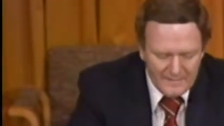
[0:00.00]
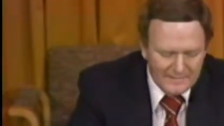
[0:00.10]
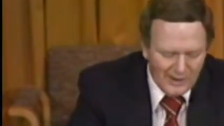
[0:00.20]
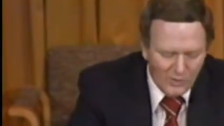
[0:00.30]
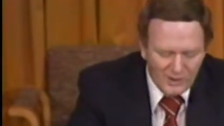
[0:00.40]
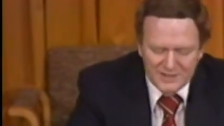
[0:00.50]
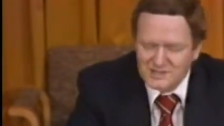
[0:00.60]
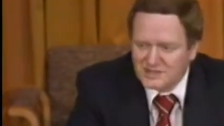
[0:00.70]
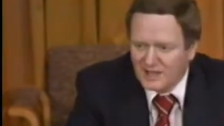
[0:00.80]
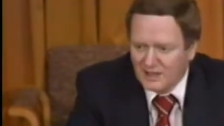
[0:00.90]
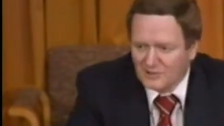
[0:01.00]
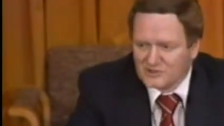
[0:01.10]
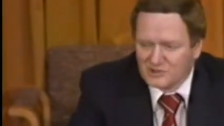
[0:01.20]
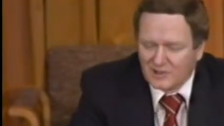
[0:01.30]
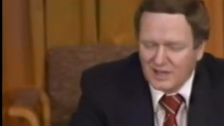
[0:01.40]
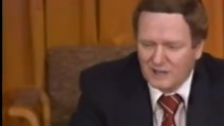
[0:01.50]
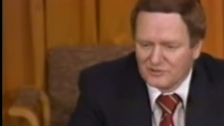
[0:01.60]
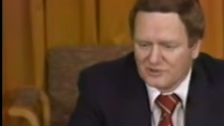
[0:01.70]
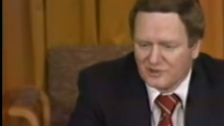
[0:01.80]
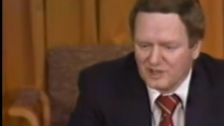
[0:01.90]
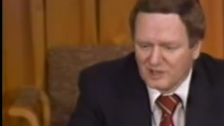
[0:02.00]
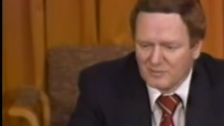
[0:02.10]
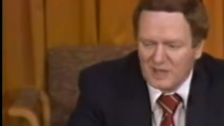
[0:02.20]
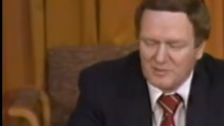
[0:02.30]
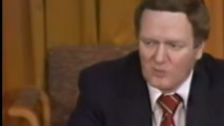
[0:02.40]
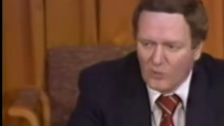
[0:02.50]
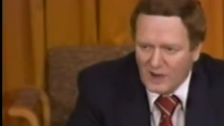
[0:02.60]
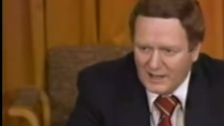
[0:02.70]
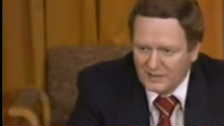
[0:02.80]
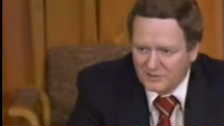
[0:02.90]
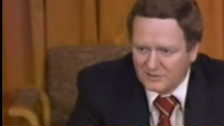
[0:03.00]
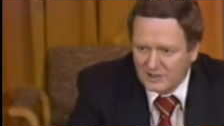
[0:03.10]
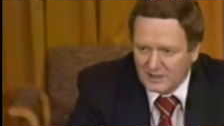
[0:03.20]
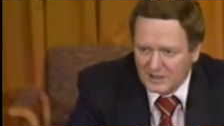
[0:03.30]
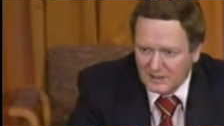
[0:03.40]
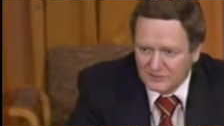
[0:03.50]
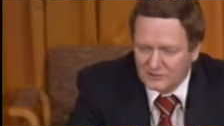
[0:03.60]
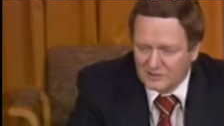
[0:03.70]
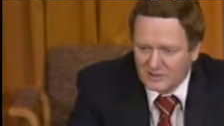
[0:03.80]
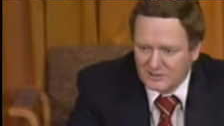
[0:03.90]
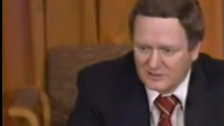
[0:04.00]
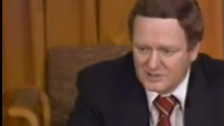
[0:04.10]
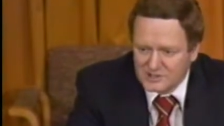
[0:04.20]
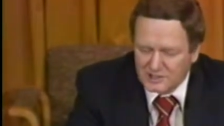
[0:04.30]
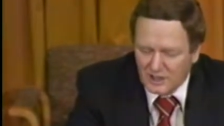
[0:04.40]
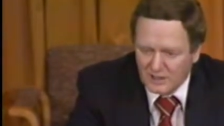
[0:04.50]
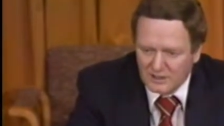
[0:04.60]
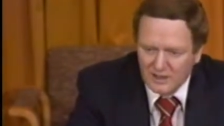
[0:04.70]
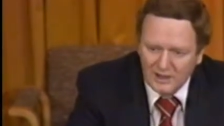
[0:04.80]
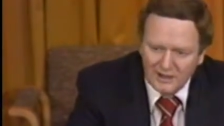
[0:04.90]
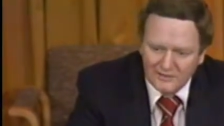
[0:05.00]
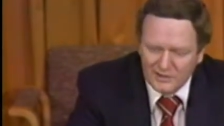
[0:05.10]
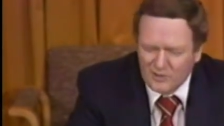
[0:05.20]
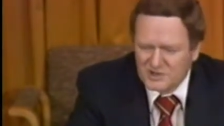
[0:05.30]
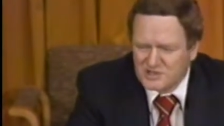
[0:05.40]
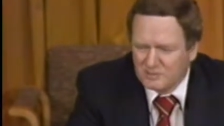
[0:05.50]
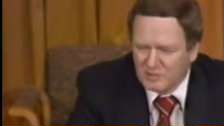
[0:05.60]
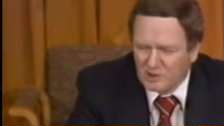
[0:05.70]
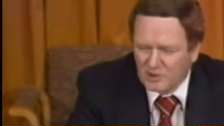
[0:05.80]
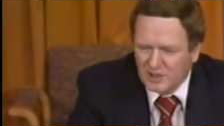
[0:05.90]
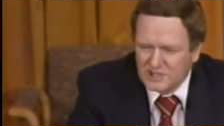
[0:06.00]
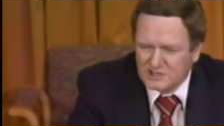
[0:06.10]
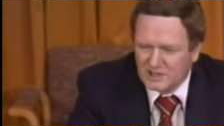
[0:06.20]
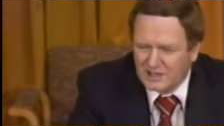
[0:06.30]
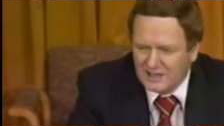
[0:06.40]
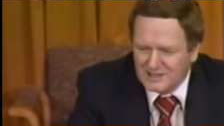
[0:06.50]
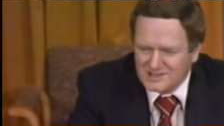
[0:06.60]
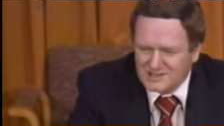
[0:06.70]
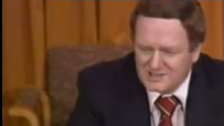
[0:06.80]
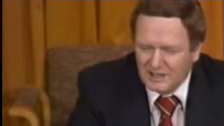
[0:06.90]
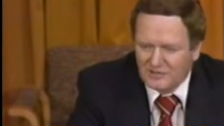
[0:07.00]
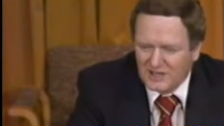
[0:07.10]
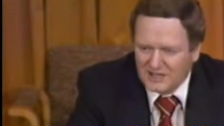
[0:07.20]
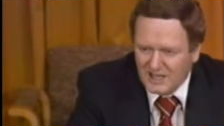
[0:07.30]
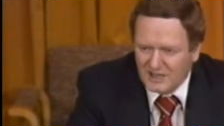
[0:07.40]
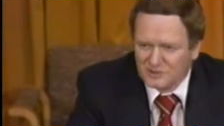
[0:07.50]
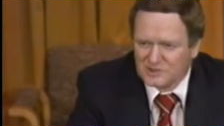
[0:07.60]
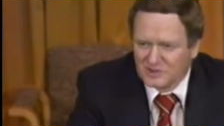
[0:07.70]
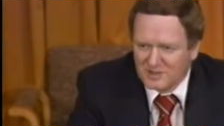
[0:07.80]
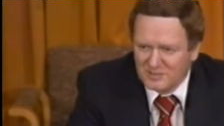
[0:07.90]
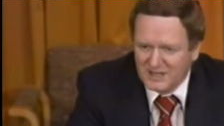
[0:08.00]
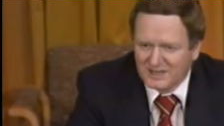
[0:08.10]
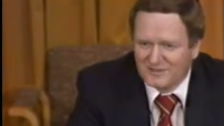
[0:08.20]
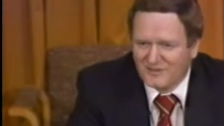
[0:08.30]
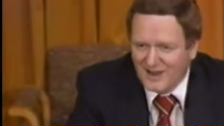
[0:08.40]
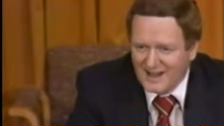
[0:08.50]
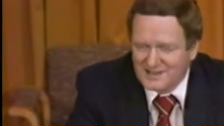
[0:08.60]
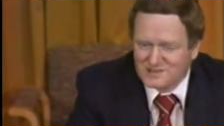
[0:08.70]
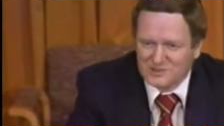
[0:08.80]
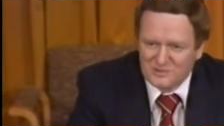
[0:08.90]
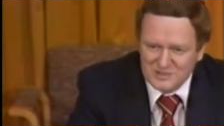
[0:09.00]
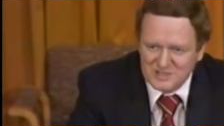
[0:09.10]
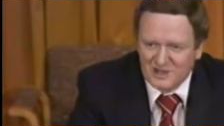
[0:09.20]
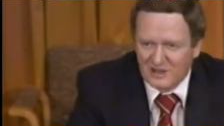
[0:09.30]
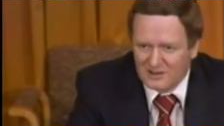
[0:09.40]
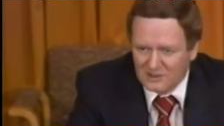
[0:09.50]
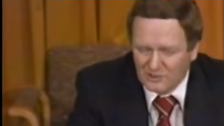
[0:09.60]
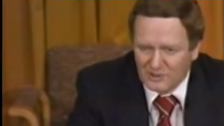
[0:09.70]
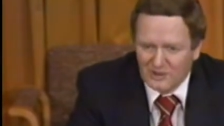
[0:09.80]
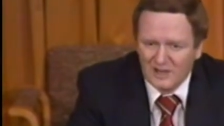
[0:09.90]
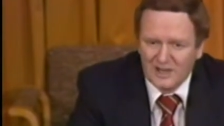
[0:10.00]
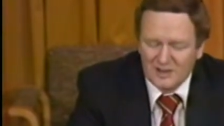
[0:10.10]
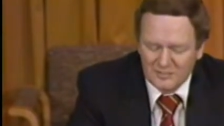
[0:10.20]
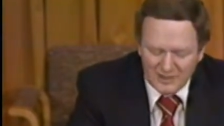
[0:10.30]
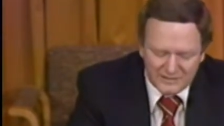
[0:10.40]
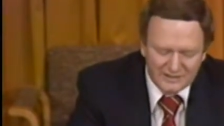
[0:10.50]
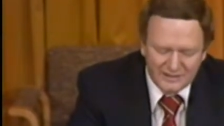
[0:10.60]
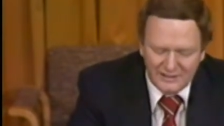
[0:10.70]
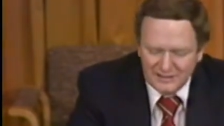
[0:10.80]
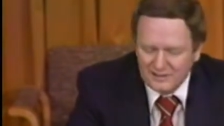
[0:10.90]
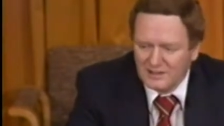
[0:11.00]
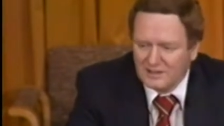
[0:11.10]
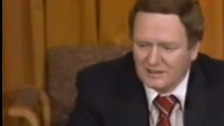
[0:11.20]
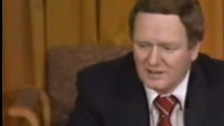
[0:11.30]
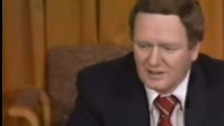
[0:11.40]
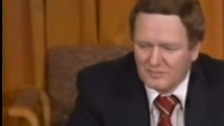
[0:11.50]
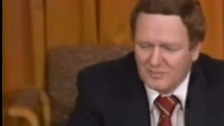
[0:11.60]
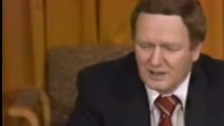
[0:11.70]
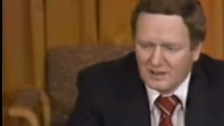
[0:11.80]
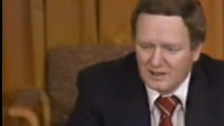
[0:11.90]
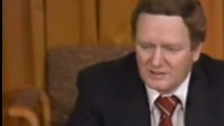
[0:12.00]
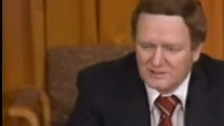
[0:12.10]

Now, what is counsel? Counsel here may be wider than counsel under the charter. There were some immigration cases saying that counsel can be an advisor who is not a lawyer, but uh, in the uh,